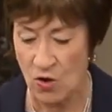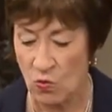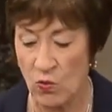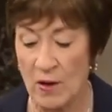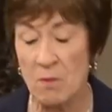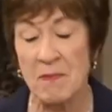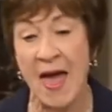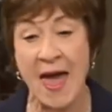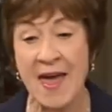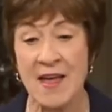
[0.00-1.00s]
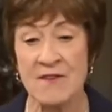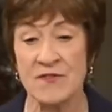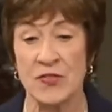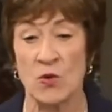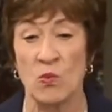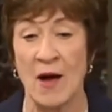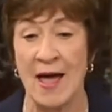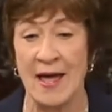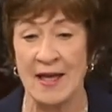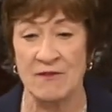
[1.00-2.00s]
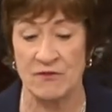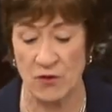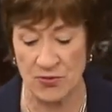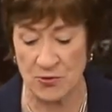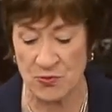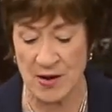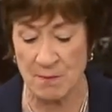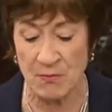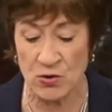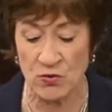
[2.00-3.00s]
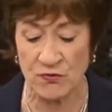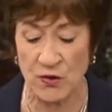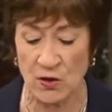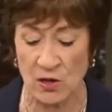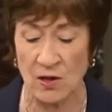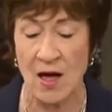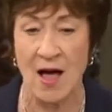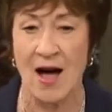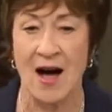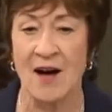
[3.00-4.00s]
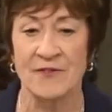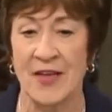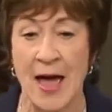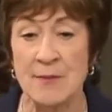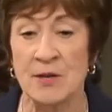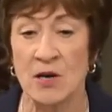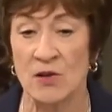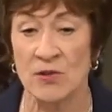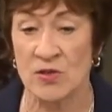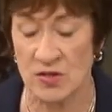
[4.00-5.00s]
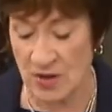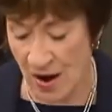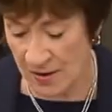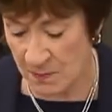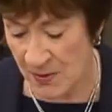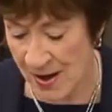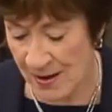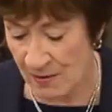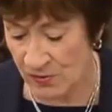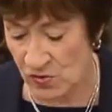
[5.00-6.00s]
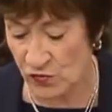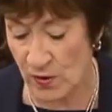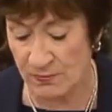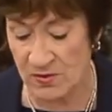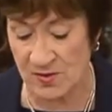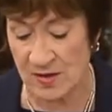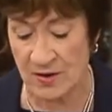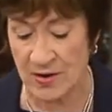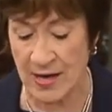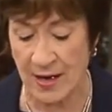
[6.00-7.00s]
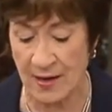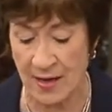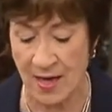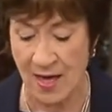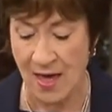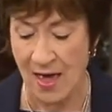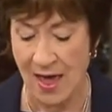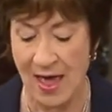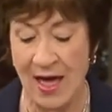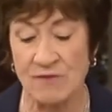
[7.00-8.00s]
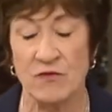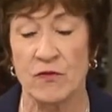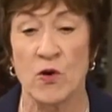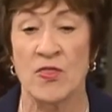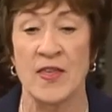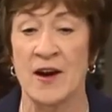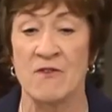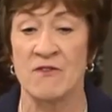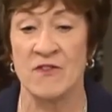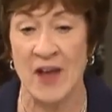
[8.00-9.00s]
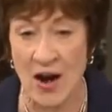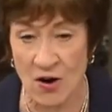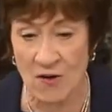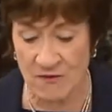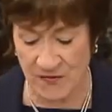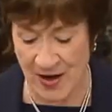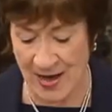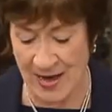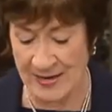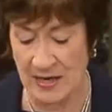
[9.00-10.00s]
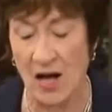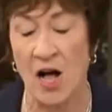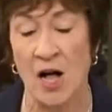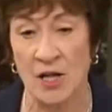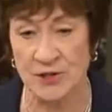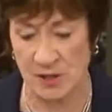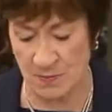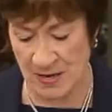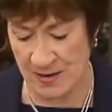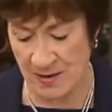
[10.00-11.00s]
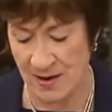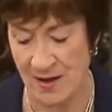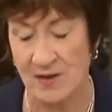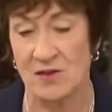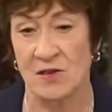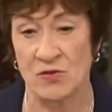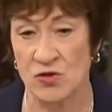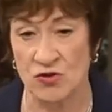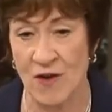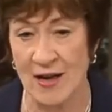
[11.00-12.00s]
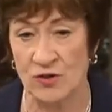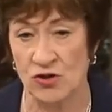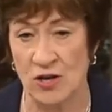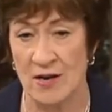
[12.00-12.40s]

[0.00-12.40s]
will pave the way for the removal of chemical stockpiles from Syria and for their verified ultimate destruction.